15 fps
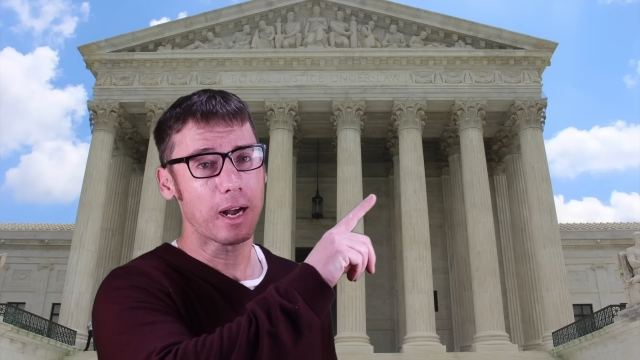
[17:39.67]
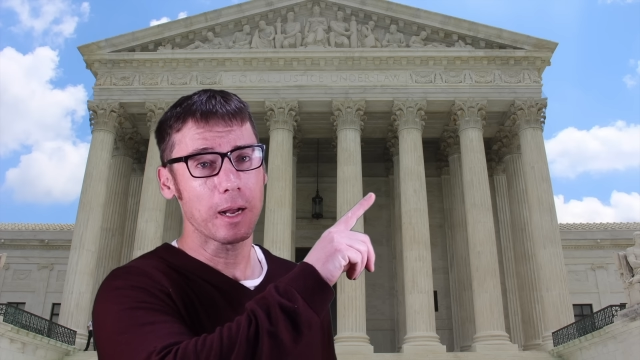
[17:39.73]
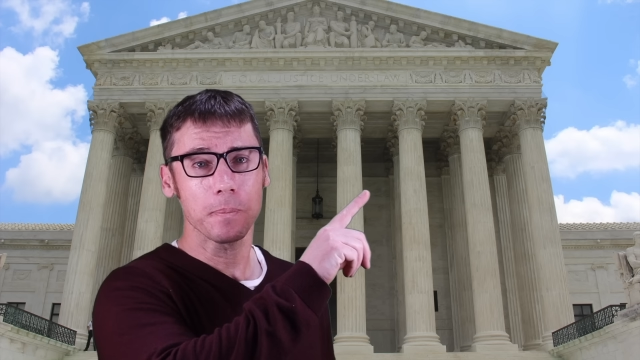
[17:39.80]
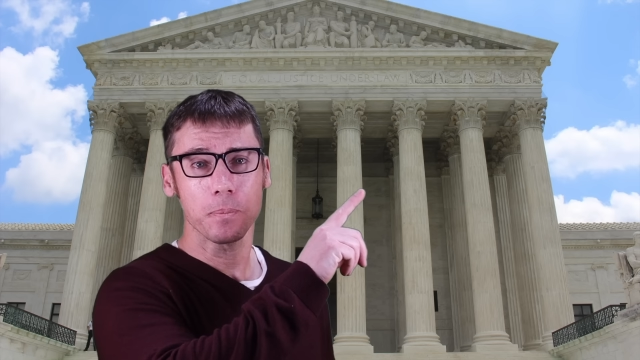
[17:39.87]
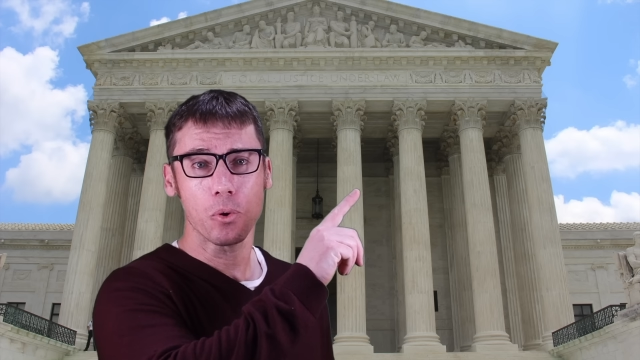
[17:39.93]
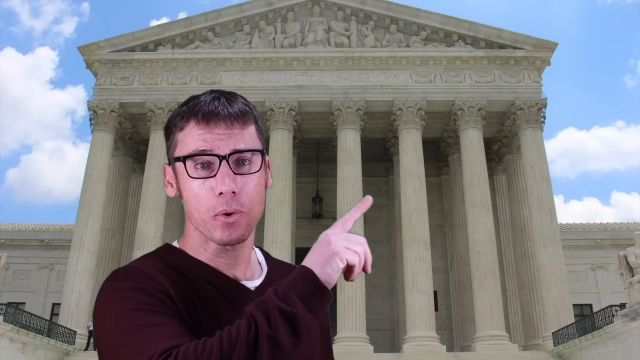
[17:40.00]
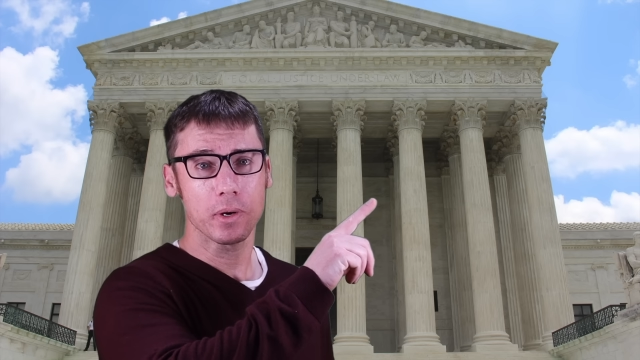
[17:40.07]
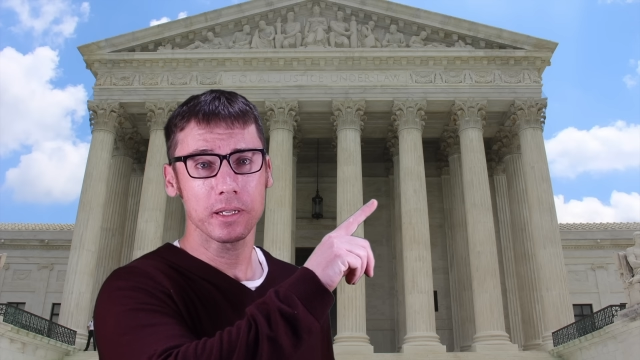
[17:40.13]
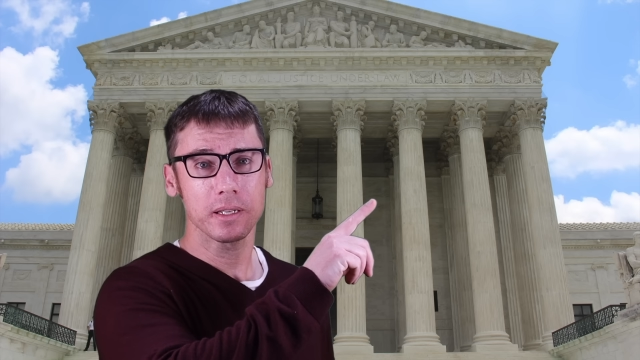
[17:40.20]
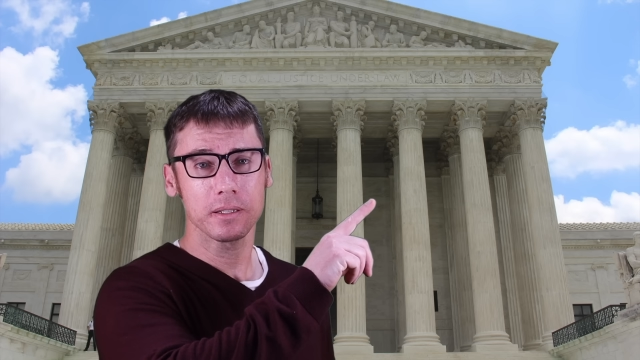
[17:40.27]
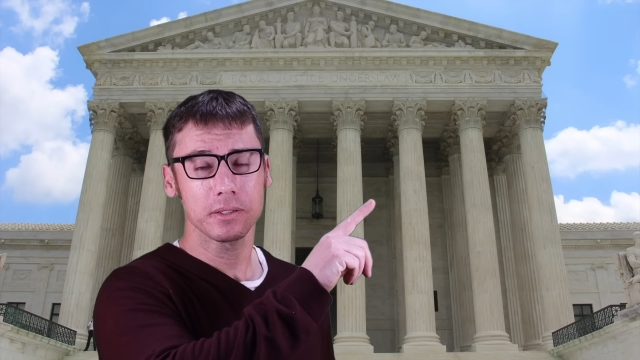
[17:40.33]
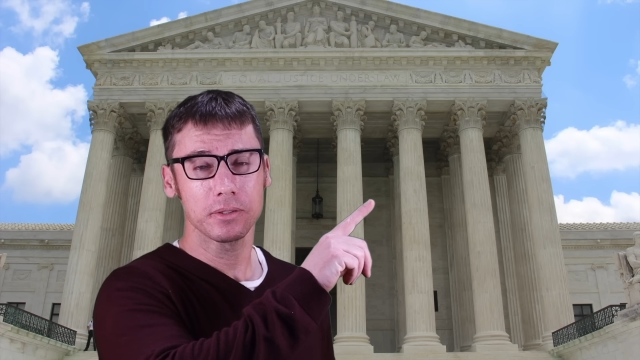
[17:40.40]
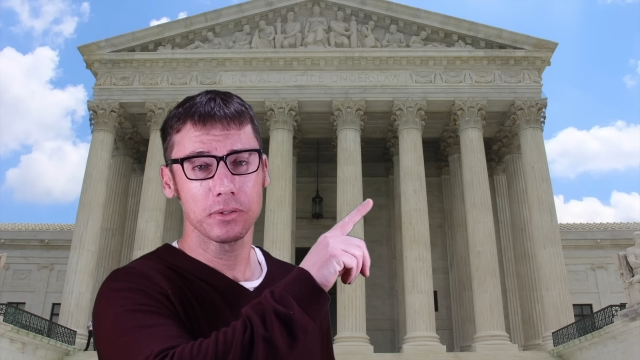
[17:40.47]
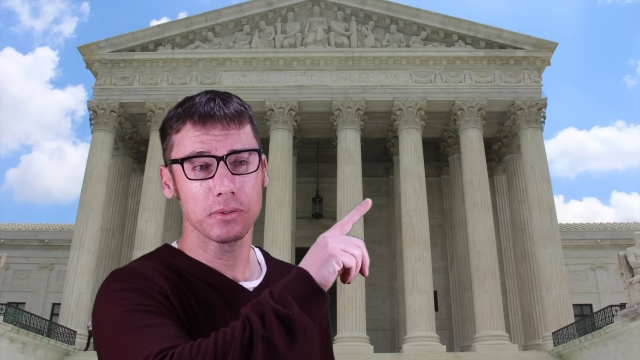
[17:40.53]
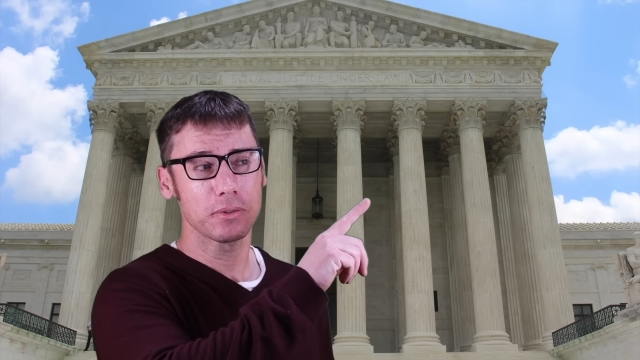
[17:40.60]
I'm
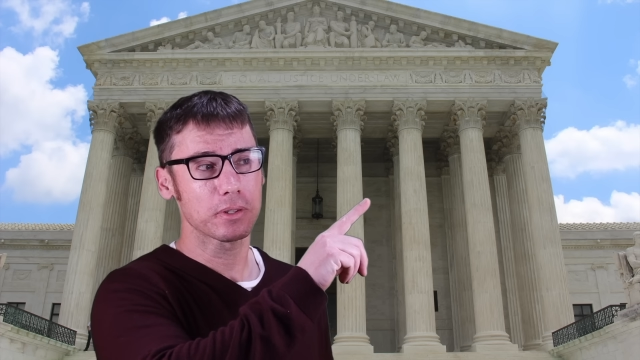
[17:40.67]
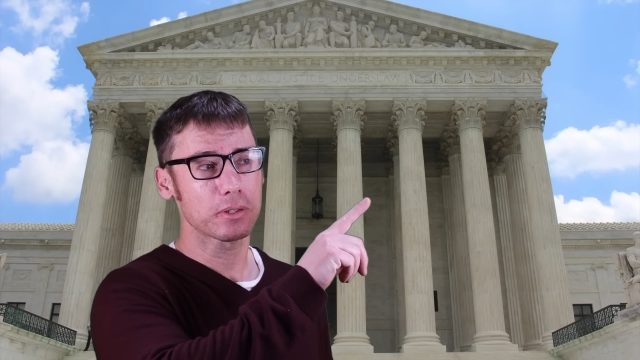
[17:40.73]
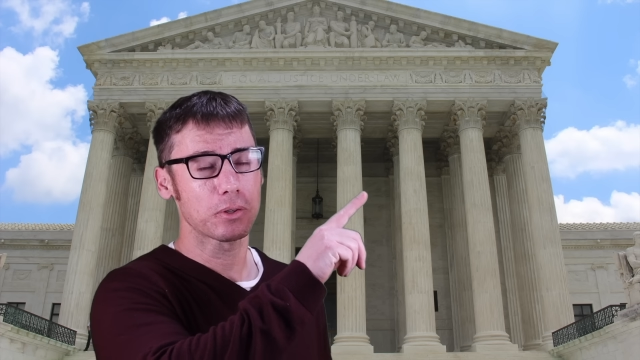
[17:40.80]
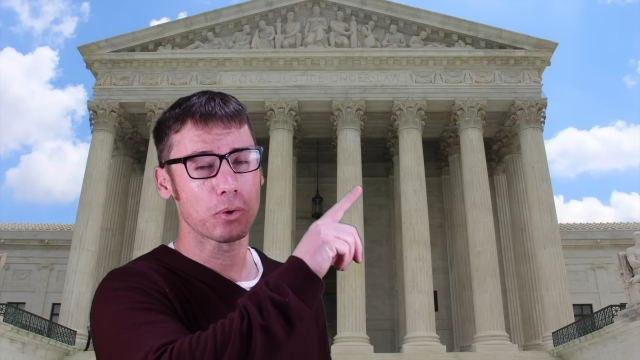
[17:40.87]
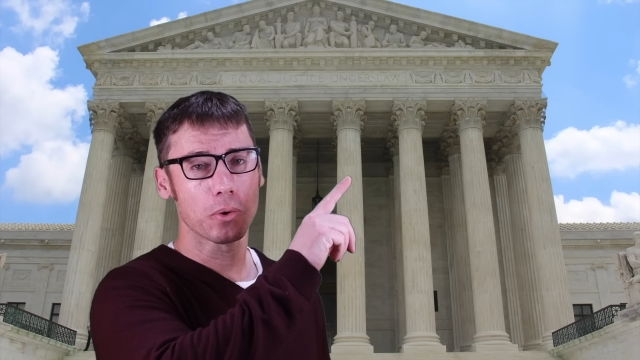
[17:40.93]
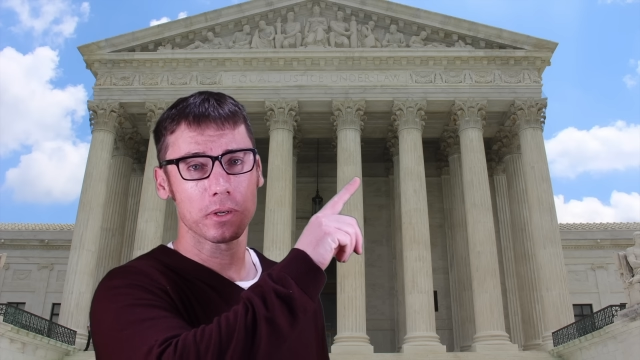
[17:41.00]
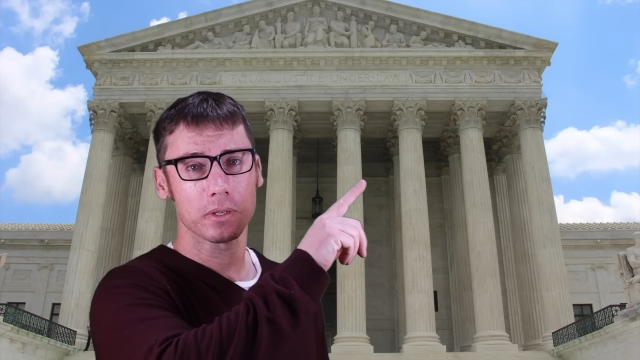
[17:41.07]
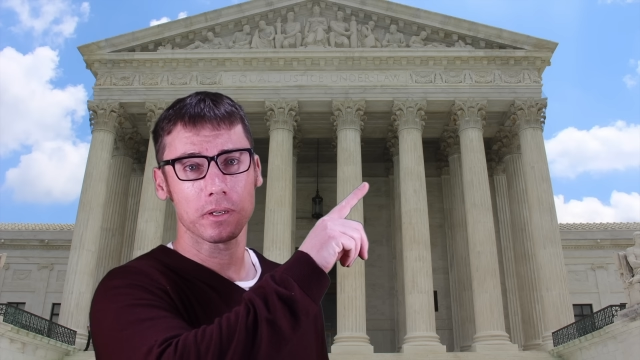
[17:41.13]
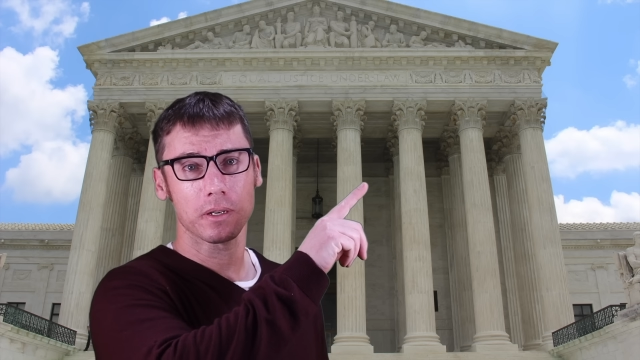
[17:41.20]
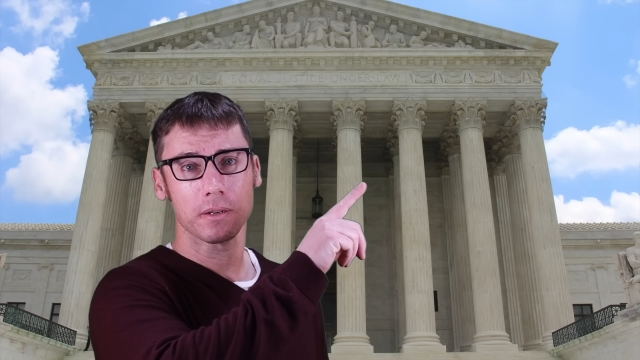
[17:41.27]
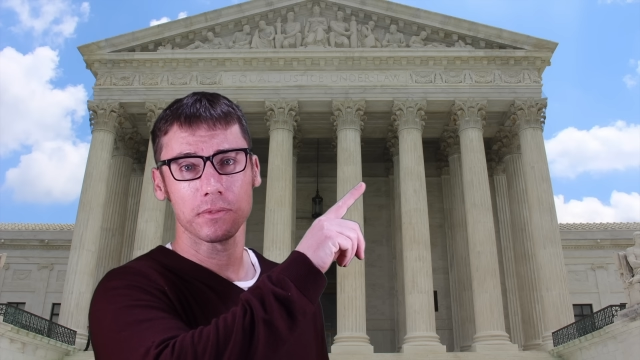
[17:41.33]
pointing to the corner